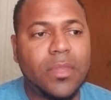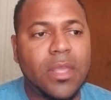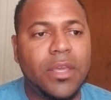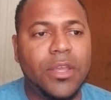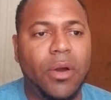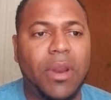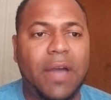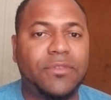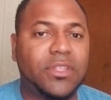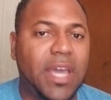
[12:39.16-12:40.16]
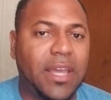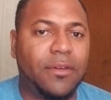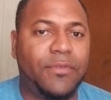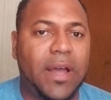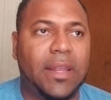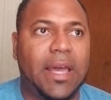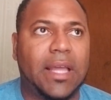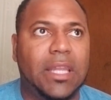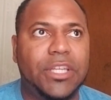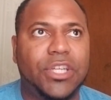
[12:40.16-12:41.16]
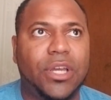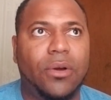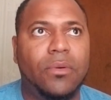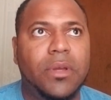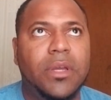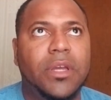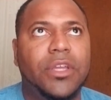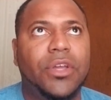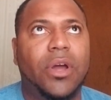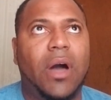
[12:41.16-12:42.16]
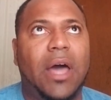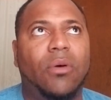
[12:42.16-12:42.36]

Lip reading: and after taking a fight like Klitschko, I